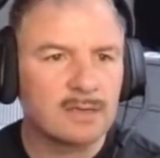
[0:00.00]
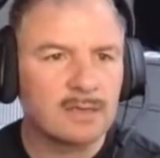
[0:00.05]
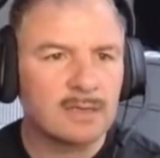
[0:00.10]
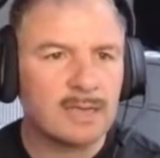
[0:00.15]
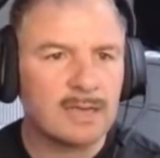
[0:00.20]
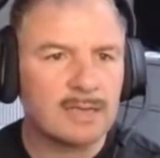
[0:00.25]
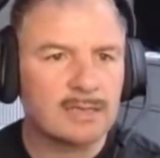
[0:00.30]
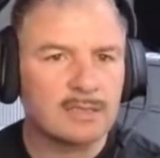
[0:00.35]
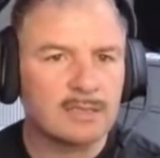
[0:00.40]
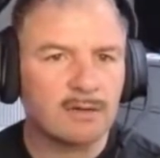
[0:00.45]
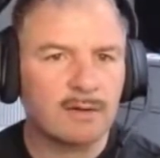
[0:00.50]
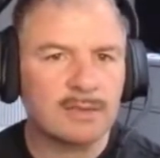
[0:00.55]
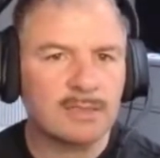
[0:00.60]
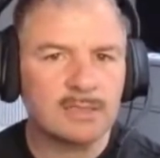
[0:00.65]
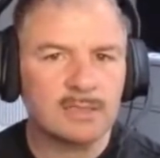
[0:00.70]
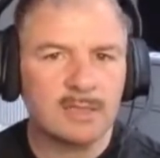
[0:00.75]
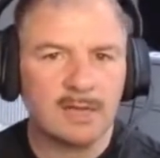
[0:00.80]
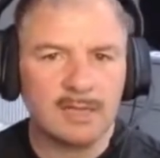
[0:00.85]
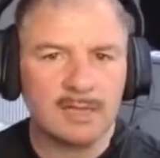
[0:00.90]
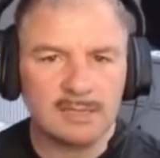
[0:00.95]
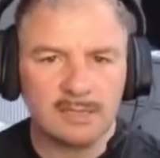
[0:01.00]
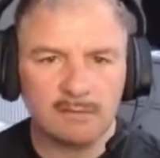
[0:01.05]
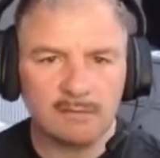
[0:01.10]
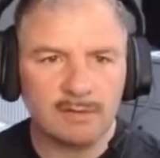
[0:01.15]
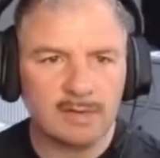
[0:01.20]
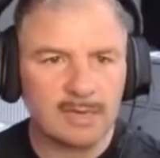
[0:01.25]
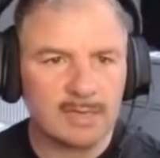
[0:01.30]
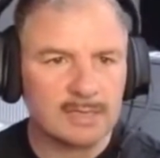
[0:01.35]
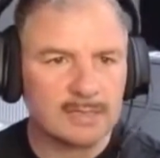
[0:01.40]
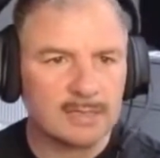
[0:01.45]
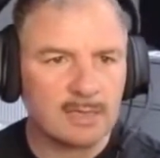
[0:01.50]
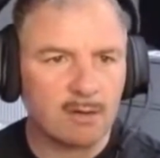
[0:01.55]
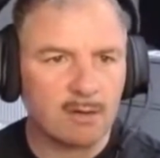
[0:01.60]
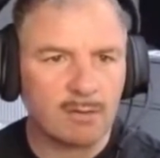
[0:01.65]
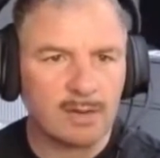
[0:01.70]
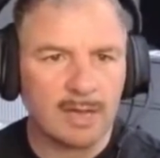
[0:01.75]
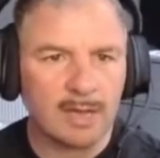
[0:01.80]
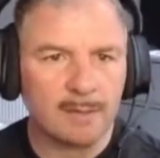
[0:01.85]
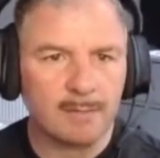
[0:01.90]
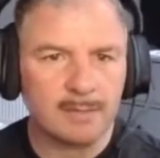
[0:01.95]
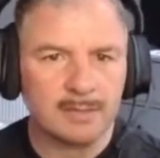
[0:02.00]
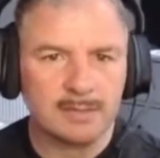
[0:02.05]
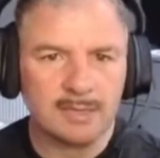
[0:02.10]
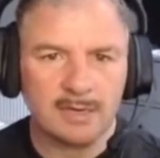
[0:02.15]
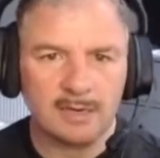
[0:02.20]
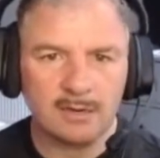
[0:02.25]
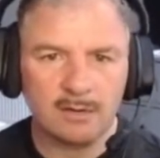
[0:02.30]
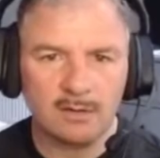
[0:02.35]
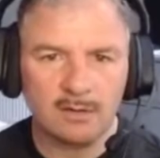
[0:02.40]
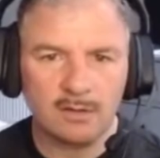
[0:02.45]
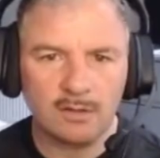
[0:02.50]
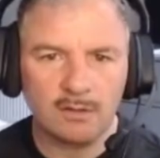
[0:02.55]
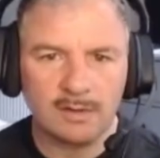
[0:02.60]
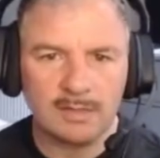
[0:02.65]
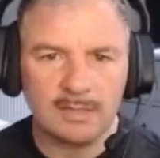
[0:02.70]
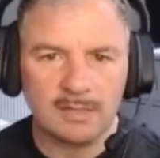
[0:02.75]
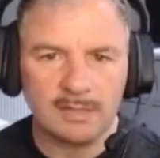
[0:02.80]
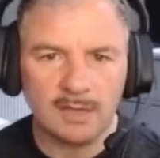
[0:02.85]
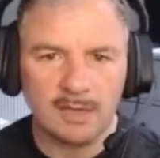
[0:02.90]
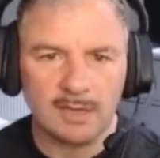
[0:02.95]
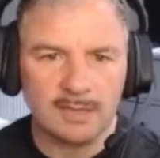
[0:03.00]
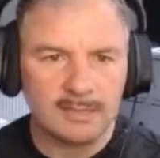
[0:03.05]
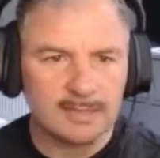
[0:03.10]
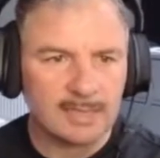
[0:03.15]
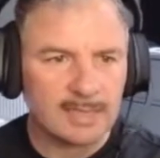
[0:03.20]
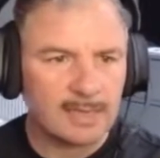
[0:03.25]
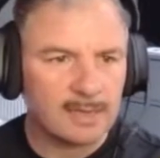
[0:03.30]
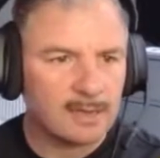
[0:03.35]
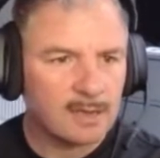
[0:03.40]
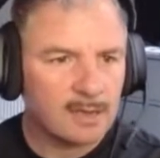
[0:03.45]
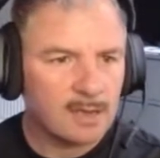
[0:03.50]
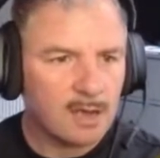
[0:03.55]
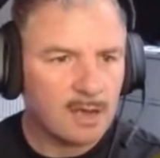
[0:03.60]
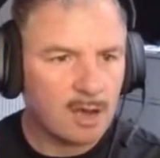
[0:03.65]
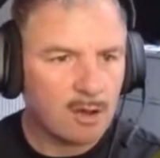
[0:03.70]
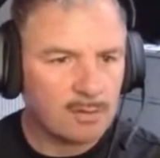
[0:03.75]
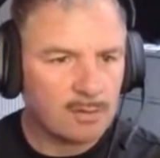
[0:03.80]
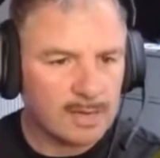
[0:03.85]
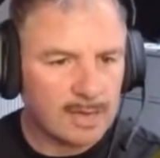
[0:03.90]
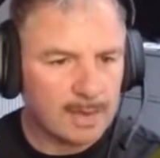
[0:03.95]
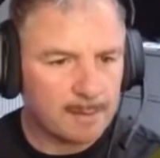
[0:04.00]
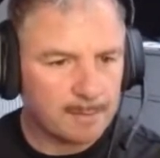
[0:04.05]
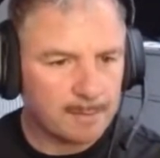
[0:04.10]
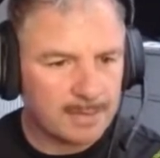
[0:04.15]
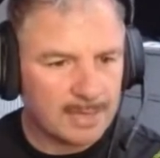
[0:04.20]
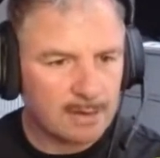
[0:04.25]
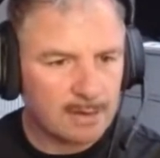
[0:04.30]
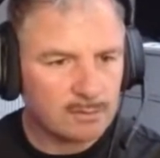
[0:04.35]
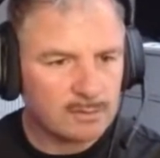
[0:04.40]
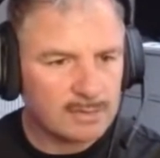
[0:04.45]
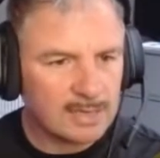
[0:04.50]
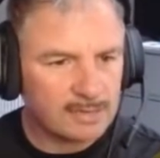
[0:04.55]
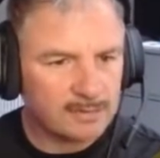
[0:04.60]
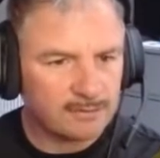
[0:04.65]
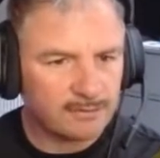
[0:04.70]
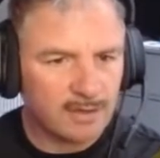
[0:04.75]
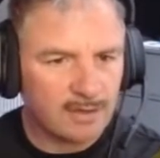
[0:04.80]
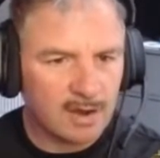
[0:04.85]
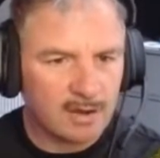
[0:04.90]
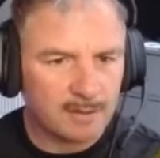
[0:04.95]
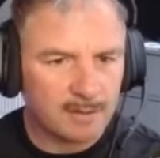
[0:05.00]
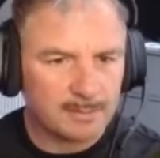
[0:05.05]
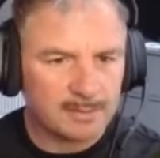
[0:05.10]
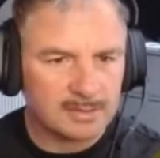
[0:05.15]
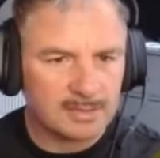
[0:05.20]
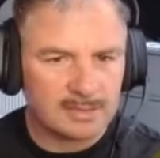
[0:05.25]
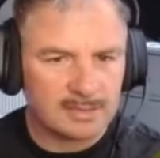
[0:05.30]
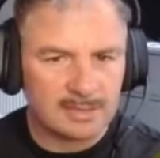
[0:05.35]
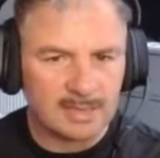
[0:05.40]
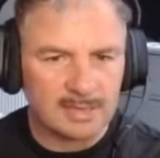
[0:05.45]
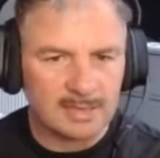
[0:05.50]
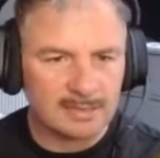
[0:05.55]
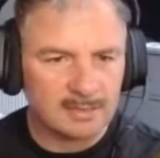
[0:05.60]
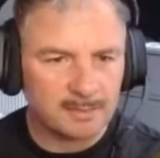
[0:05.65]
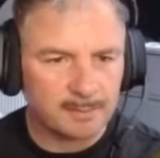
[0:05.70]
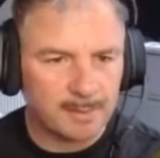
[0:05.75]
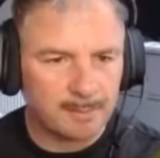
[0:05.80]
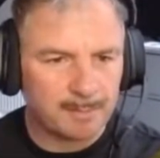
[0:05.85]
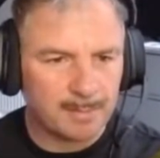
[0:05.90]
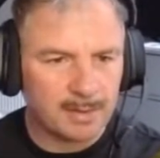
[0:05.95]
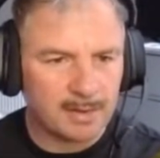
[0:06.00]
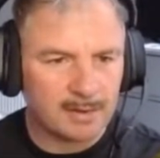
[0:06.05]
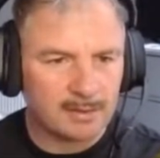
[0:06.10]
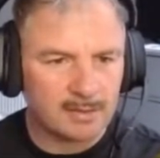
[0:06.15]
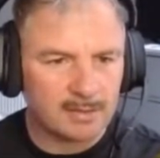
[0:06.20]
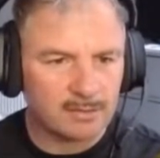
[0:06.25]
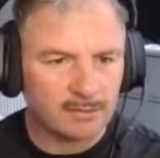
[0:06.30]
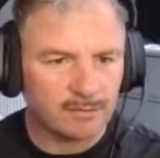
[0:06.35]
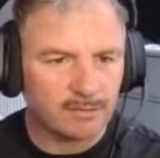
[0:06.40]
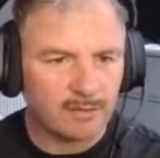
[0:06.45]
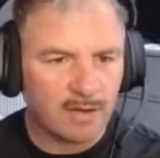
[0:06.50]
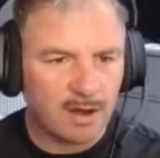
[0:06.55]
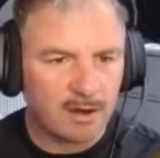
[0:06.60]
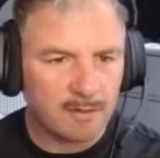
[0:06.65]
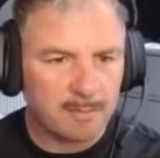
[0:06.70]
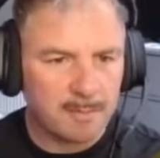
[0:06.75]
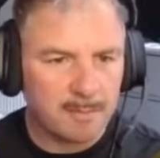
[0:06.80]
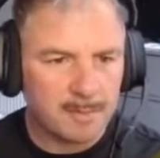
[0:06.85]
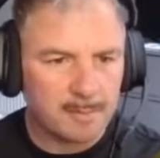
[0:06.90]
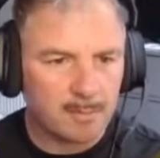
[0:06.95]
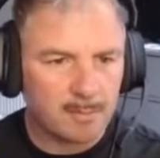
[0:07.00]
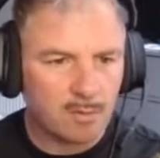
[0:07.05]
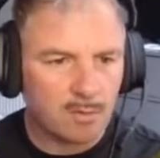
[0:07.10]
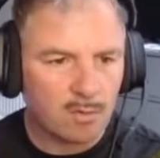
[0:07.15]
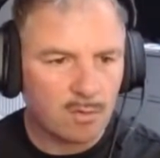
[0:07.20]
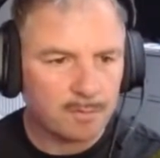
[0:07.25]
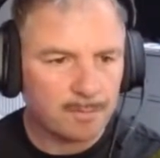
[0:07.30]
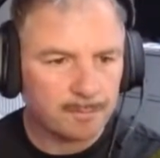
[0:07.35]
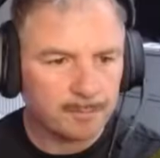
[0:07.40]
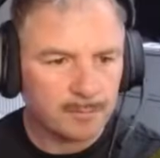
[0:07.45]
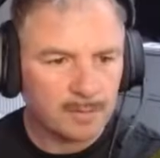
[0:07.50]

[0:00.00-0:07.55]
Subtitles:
Yeah, it's the green science that really is holding up, isn't it? Look at the green science there holding up, but that'll start to fire up as this gets a bit better. This will fire up a bit more.